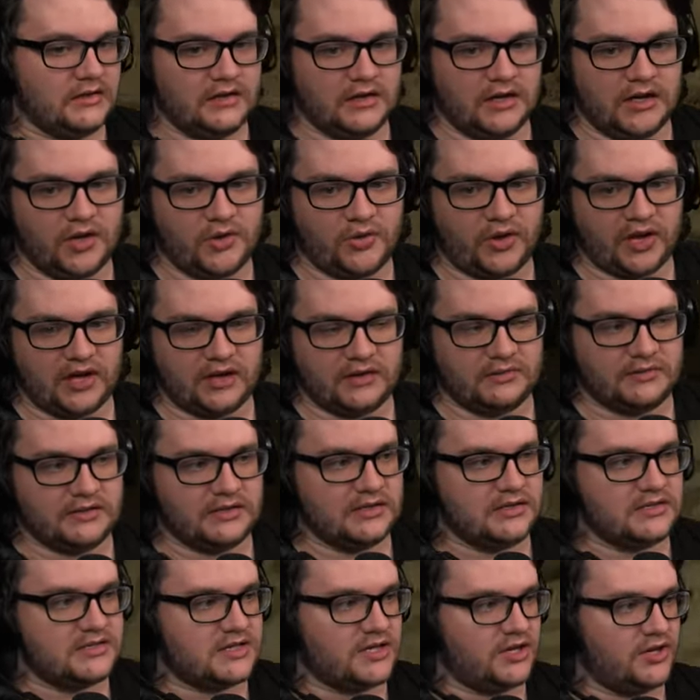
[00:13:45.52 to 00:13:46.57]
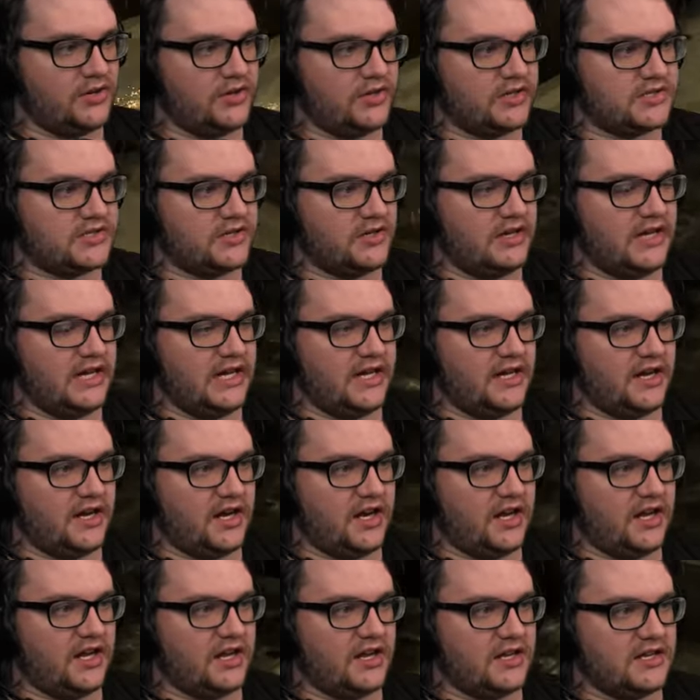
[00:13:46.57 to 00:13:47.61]
Okay, so let's go ahead
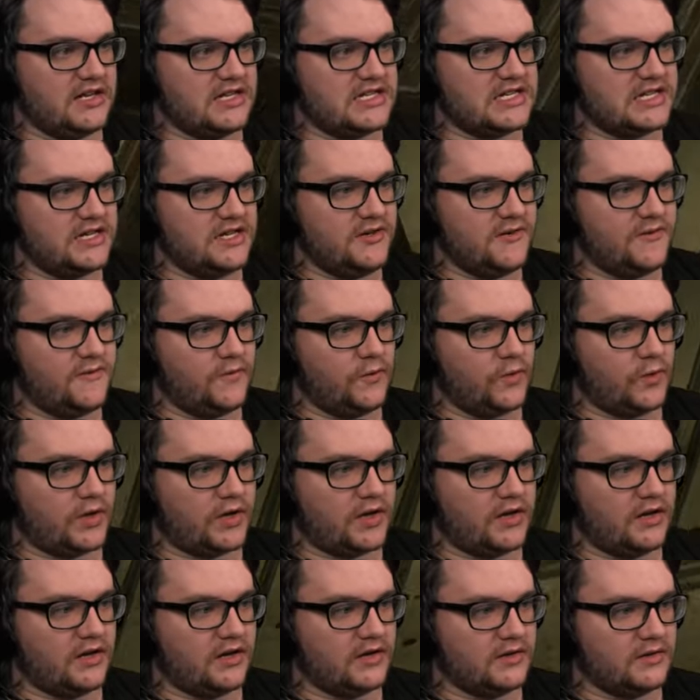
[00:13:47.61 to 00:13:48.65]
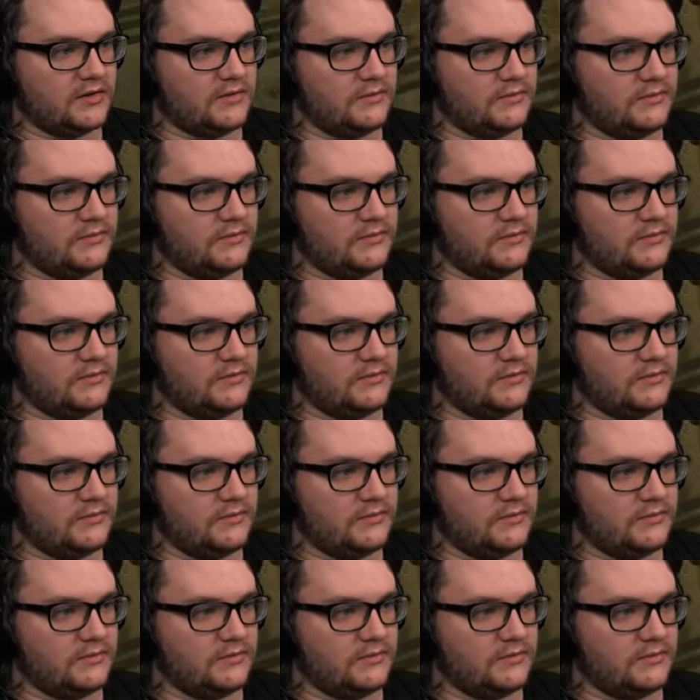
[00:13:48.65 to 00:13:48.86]
and continue forward here.